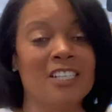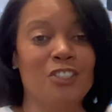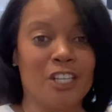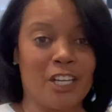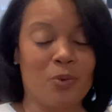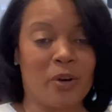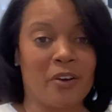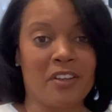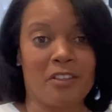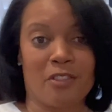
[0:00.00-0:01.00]

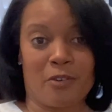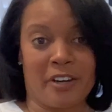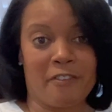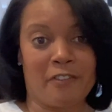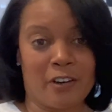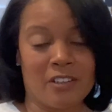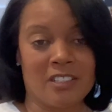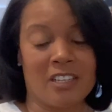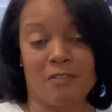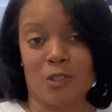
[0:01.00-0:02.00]
January the
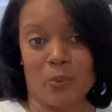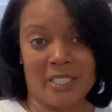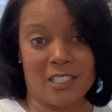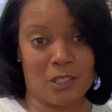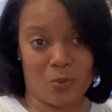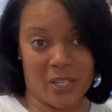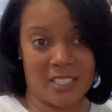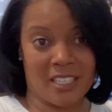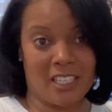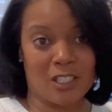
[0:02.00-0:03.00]
thirty-first of twenty
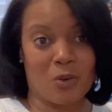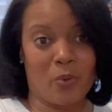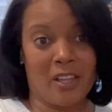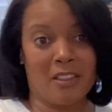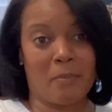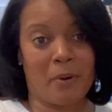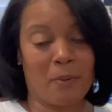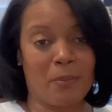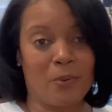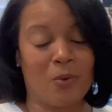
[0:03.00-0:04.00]
twenty to win the
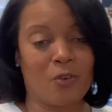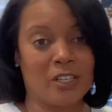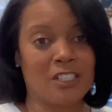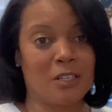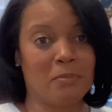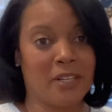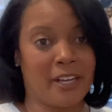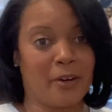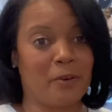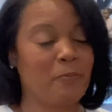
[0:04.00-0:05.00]
purple Christian
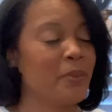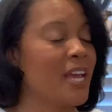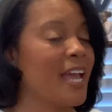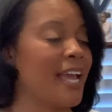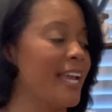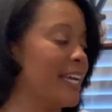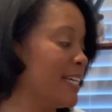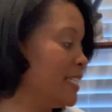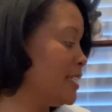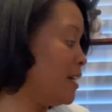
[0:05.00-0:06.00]
planner.
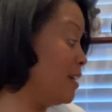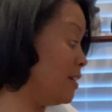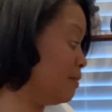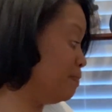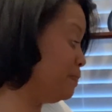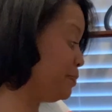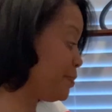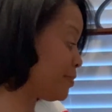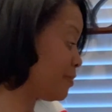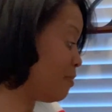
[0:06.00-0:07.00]
And
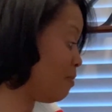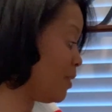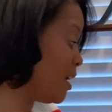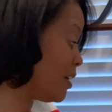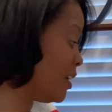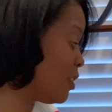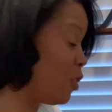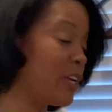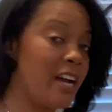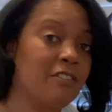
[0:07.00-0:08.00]
um, again,
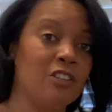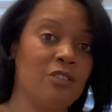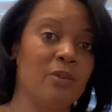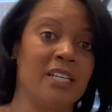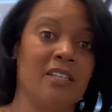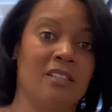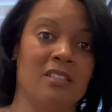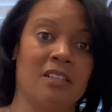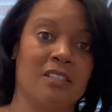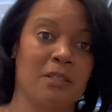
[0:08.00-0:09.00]
all you have to do
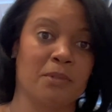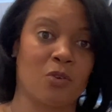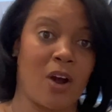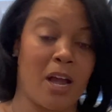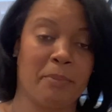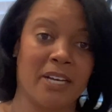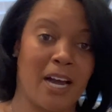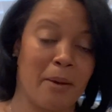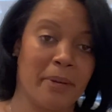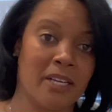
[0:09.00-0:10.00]
is subscribe and
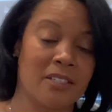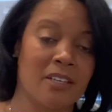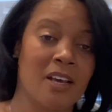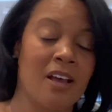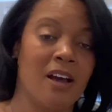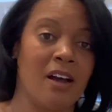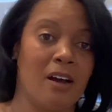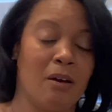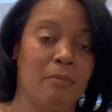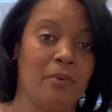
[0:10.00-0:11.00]
comment
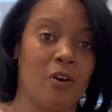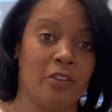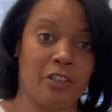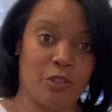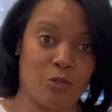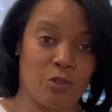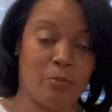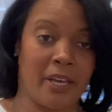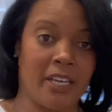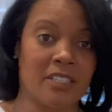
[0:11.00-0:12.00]
um, on the
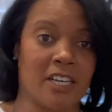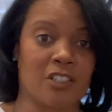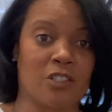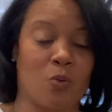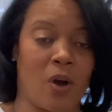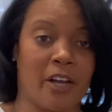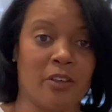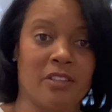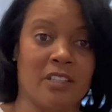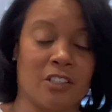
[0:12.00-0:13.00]
YouTube page as to why you
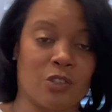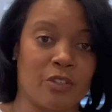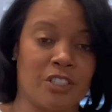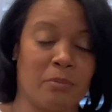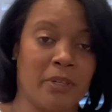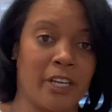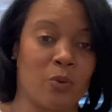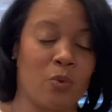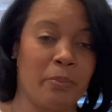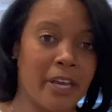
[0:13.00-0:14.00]
think this Christian planner
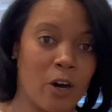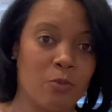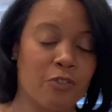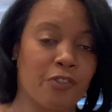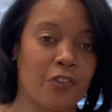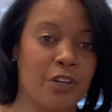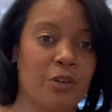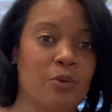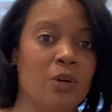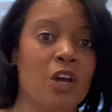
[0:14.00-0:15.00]
will be helpful for
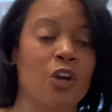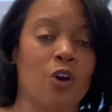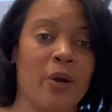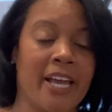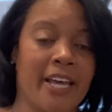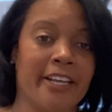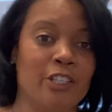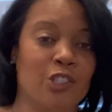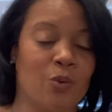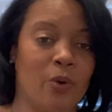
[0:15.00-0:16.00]
you. Go ahead
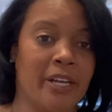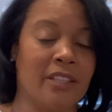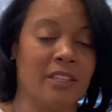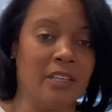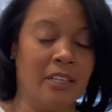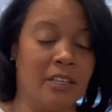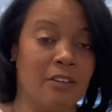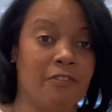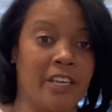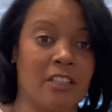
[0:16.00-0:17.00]
and join the
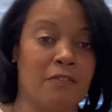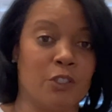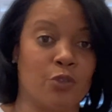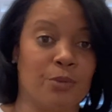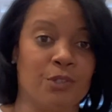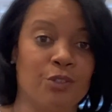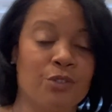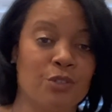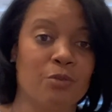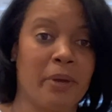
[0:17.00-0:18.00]
Faith, Love, and Dreams
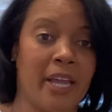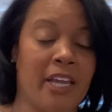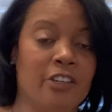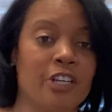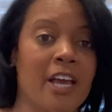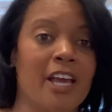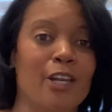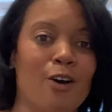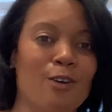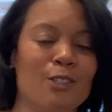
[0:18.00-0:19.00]
YouTube page,
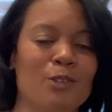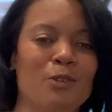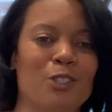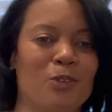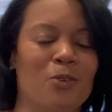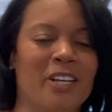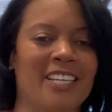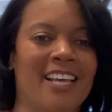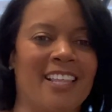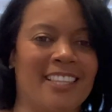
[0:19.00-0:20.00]
and also
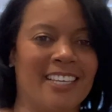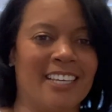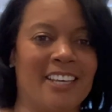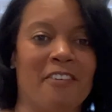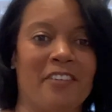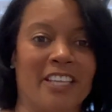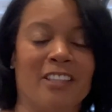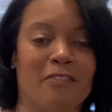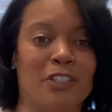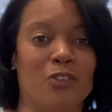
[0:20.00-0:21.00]
join the Faith,
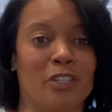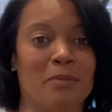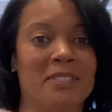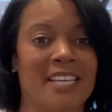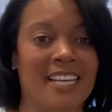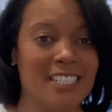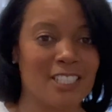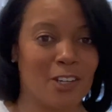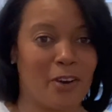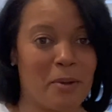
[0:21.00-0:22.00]
Love, and Dreams
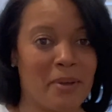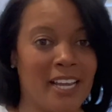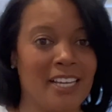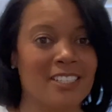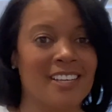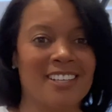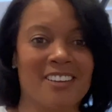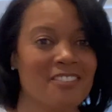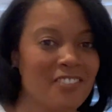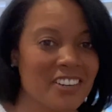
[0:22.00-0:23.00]
Instagram page.
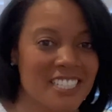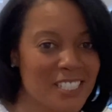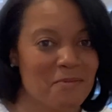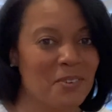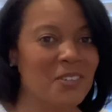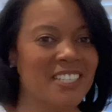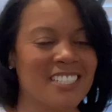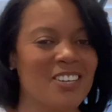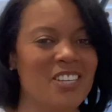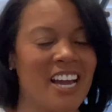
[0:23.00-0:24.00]
Very simple.
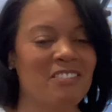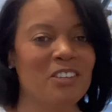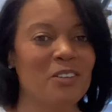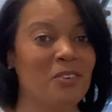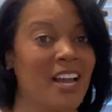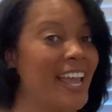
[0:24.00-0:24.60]
That's all you have to do.